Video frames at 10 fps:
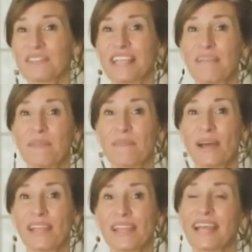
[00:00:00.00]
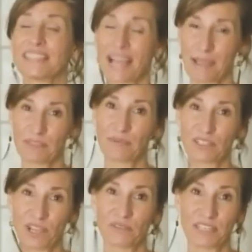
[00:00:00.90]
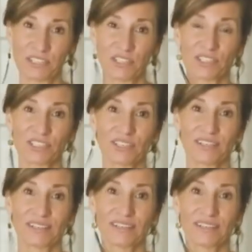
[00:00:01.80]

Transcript: and would have saved me money and time spent on research,